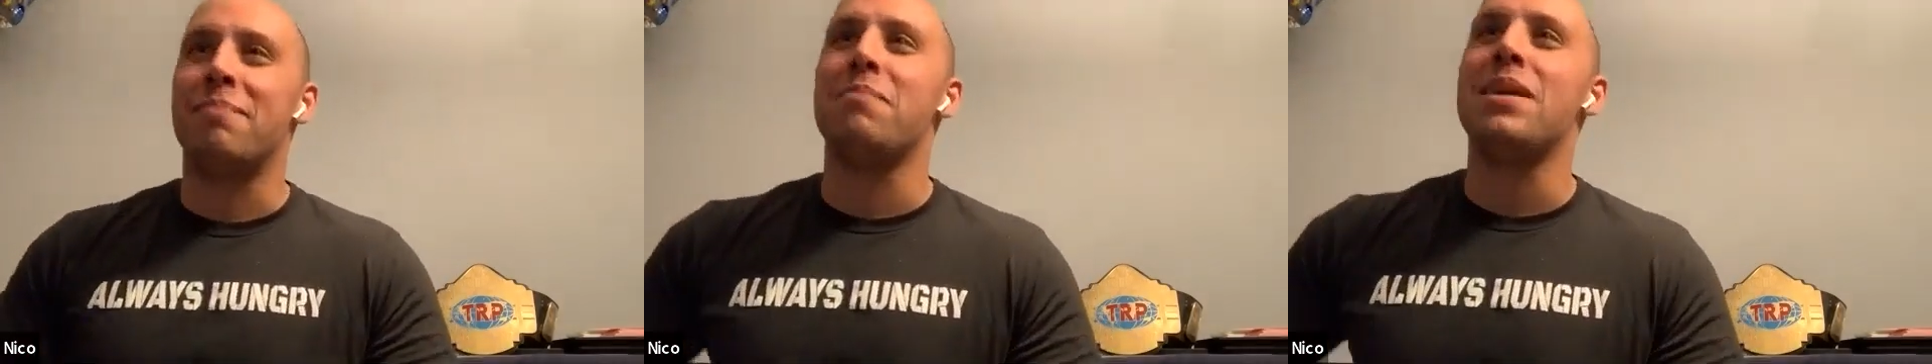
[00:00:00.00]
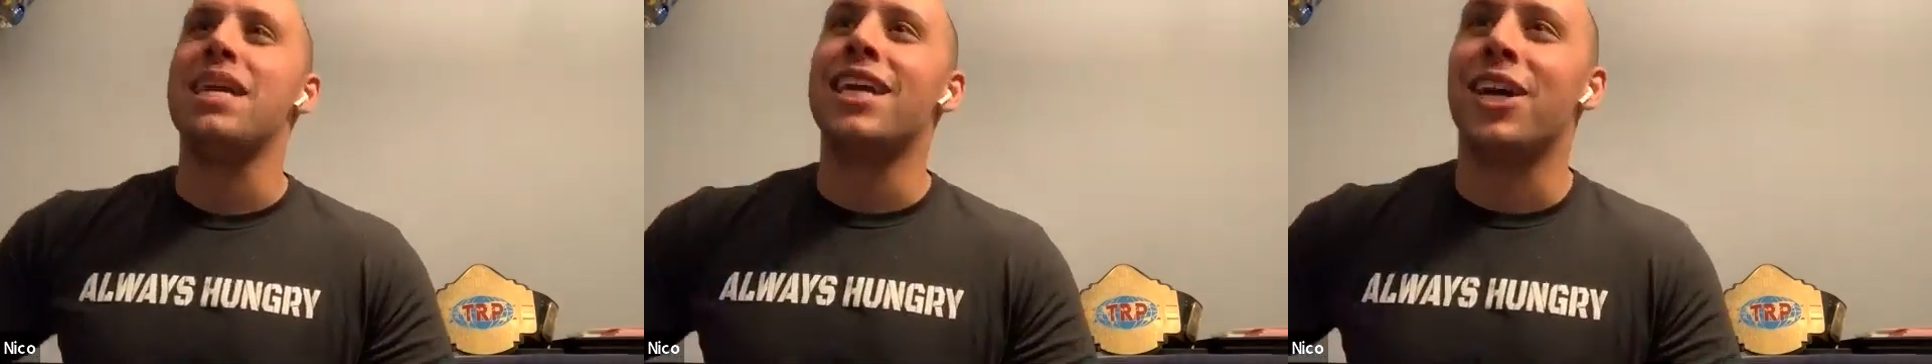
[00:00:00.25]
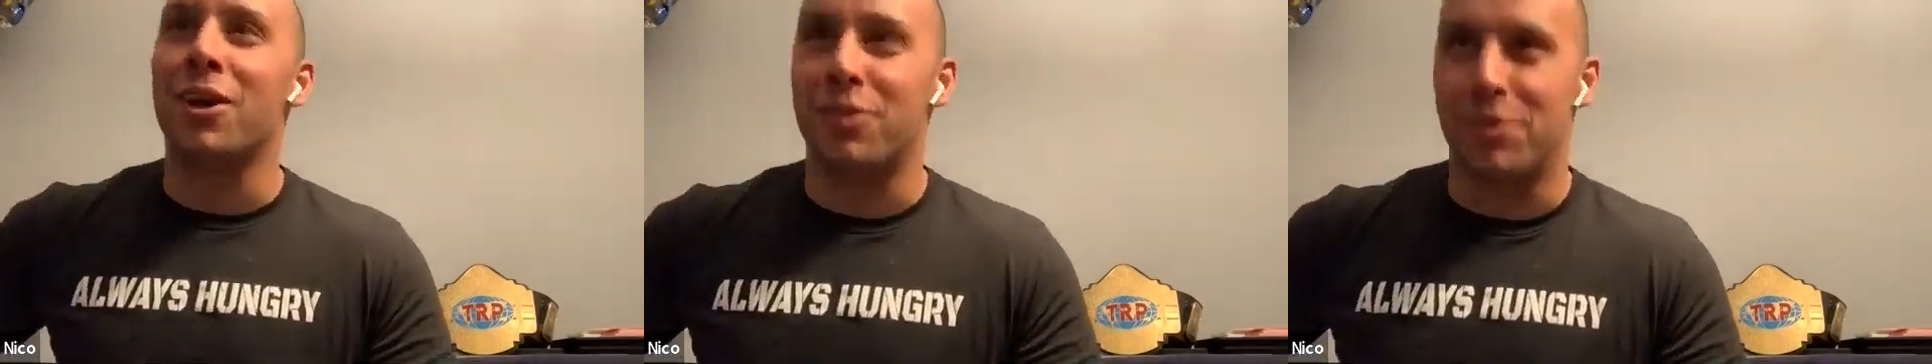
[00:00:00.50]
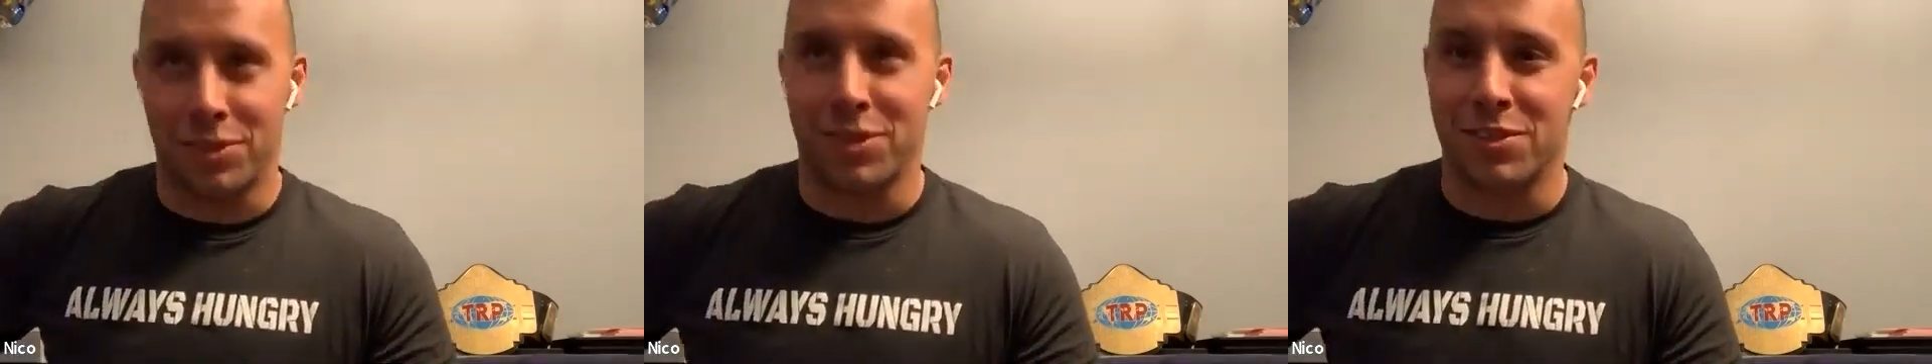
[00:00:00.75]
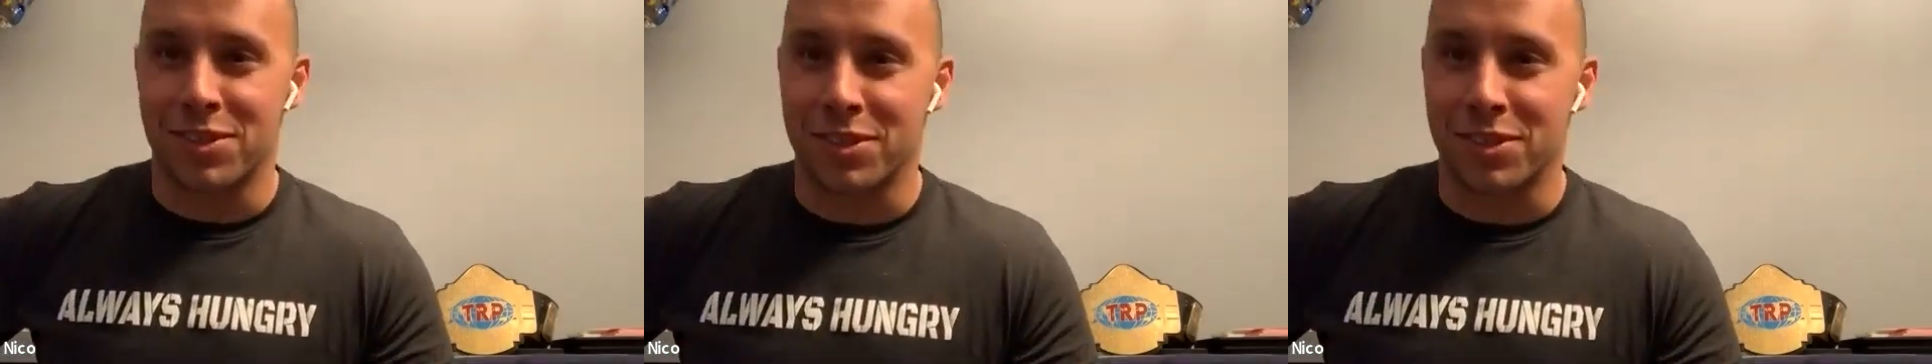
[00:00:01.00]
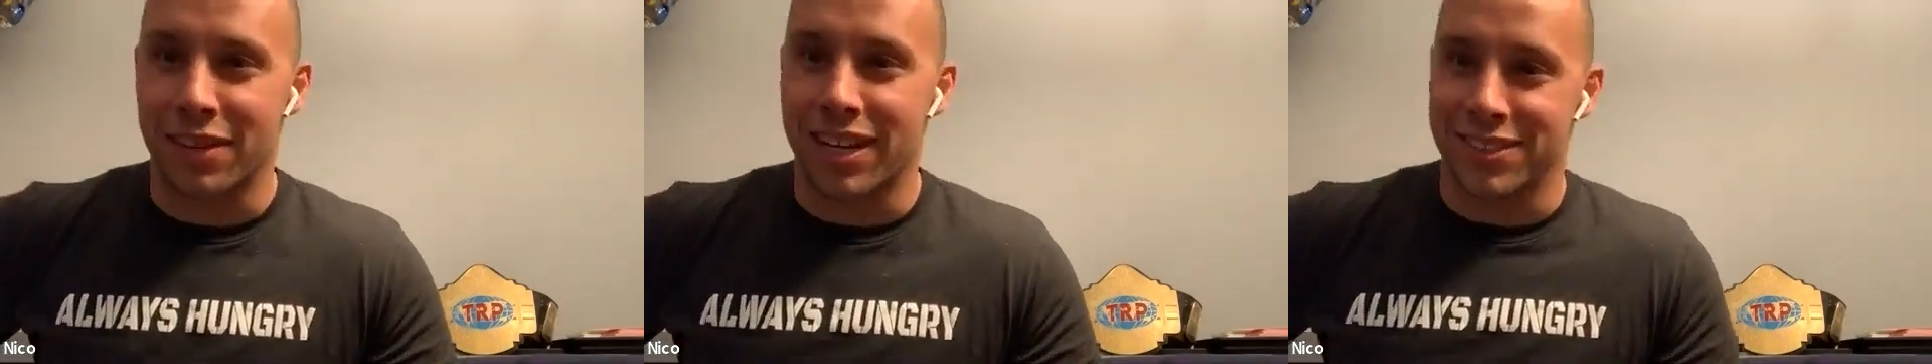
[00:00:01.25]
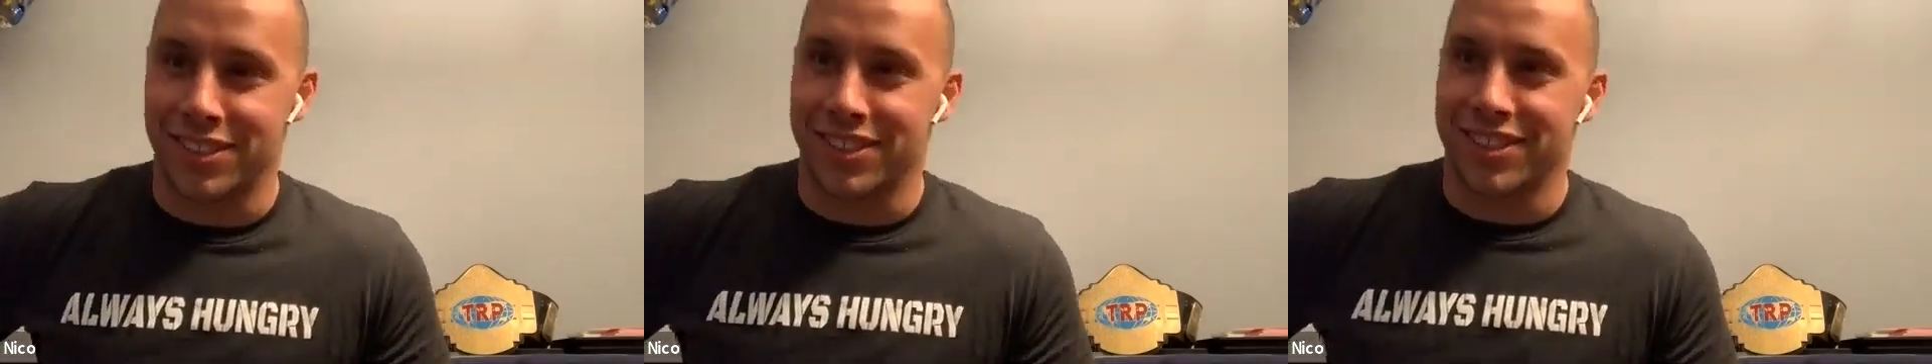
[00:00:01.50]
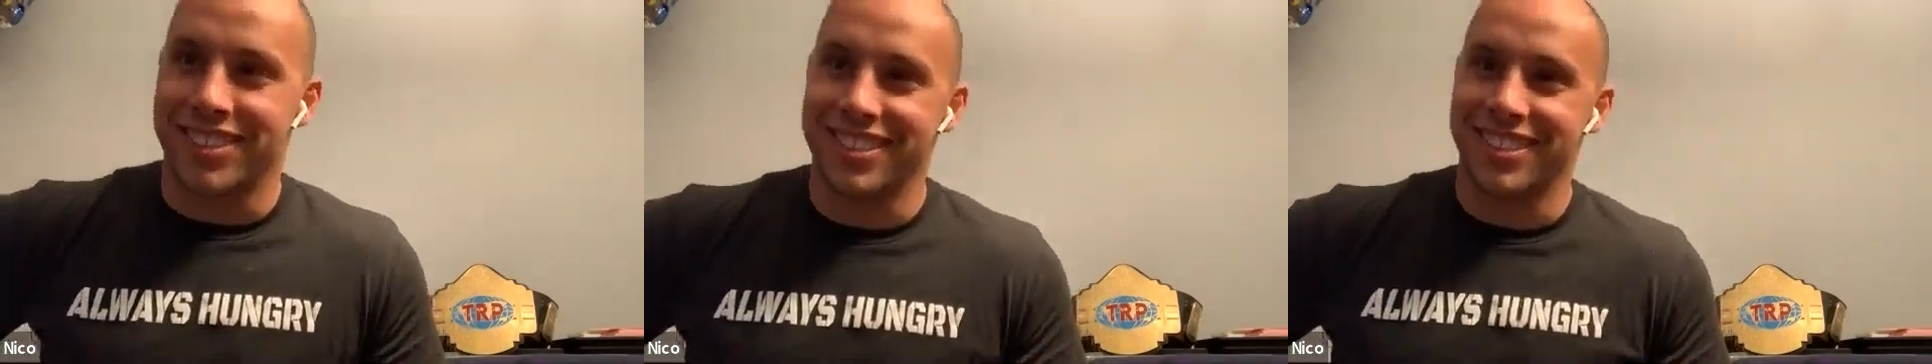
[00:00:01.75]
Nico who used to
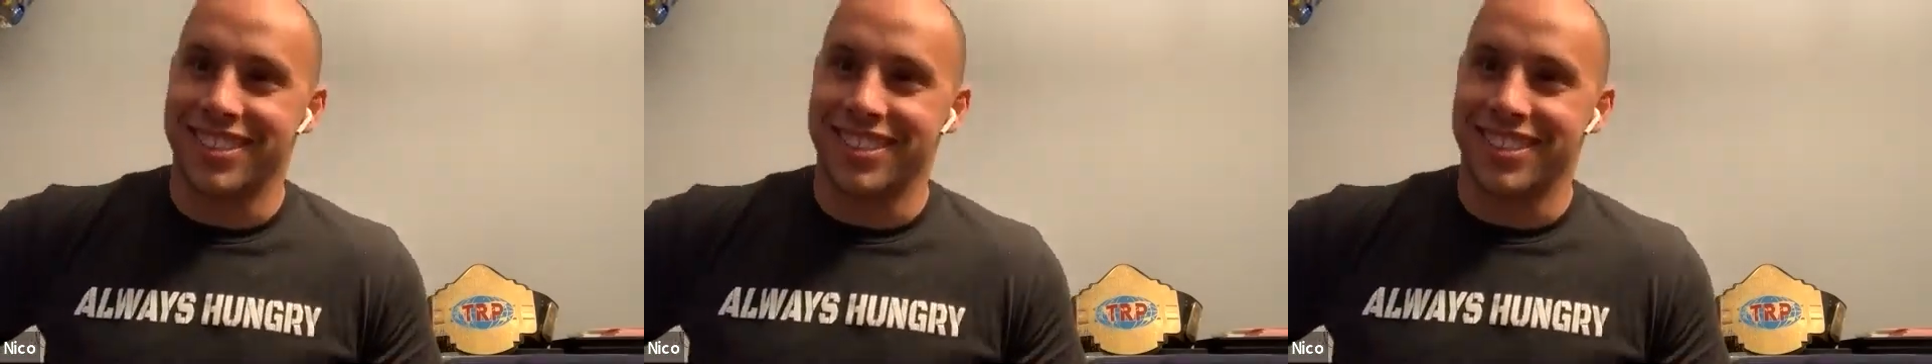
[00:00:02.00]
wrestle.